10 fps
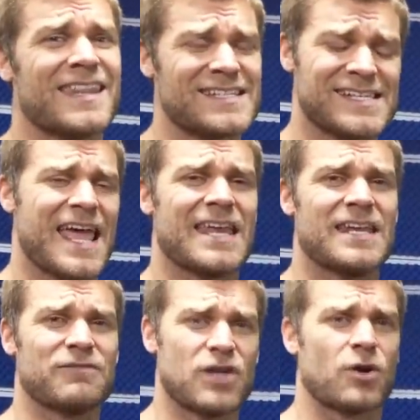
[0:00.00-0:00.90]
That's the
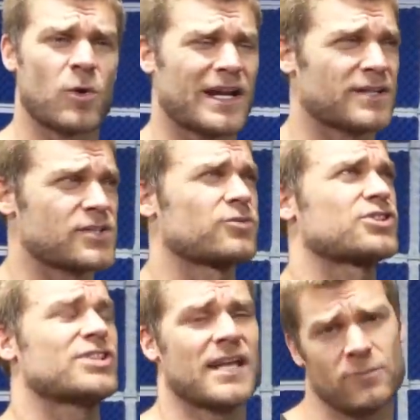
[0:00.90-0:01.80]
end of the arm workouts. Oh
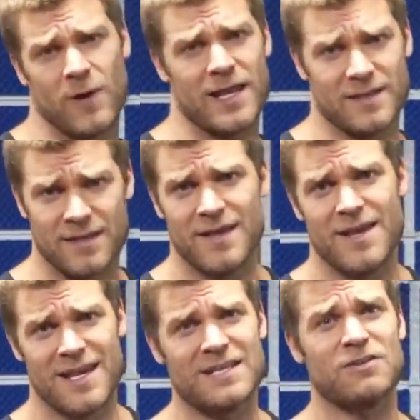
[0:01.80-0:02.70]
shit, wait.
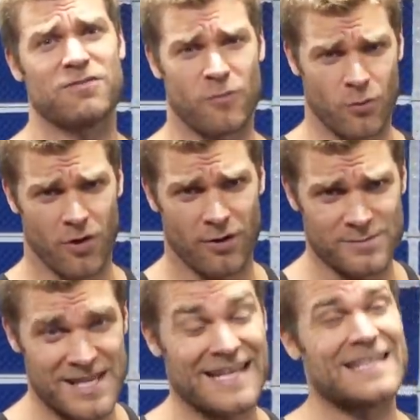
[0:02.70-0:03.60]
He did
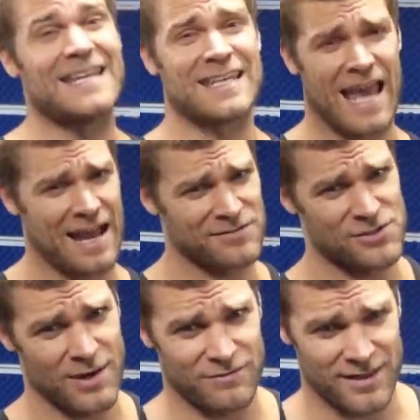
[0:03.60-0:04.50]
forearms and he did
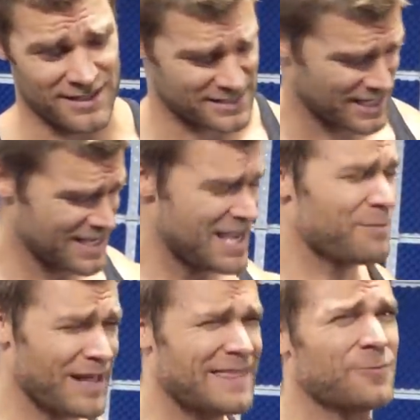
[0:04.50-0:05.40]
calves too after this.
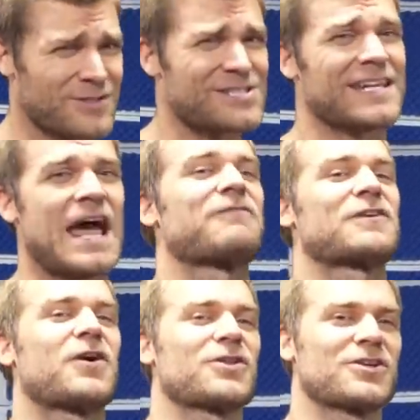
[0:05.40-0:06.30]
But I think we're just gonna have
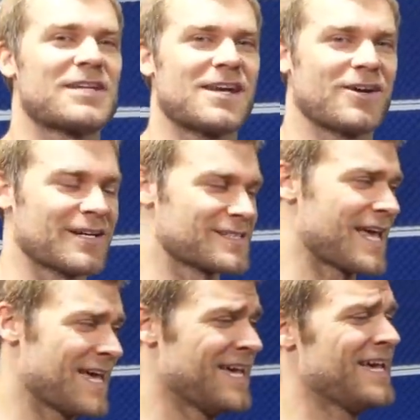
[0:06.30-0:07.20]
to call it good here because
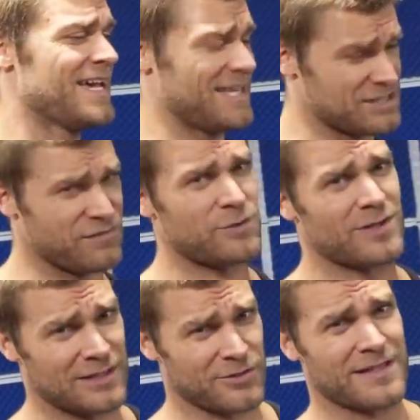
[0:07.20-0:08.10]
this video
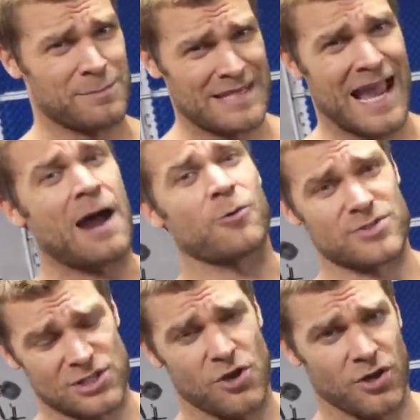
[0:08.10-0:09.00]
would literally be
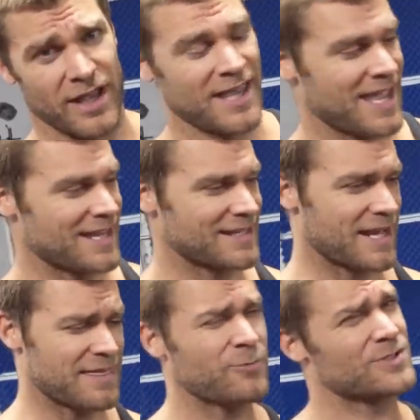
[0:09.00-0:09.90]
hours long. And
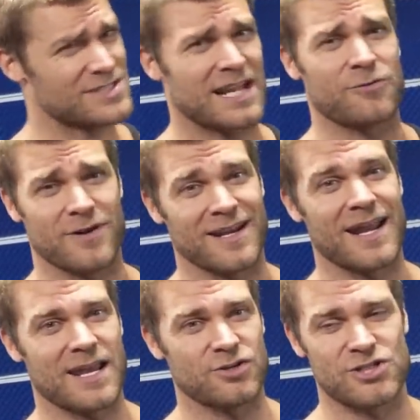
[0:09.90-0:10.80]
I think we're just kind of running
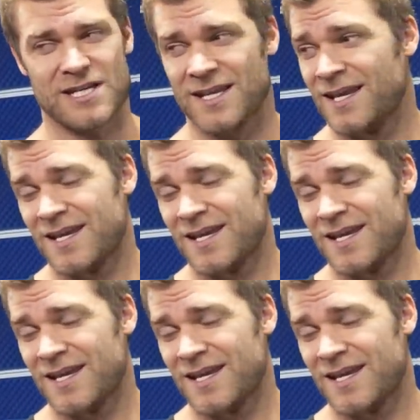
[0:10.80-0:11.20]
out of energy.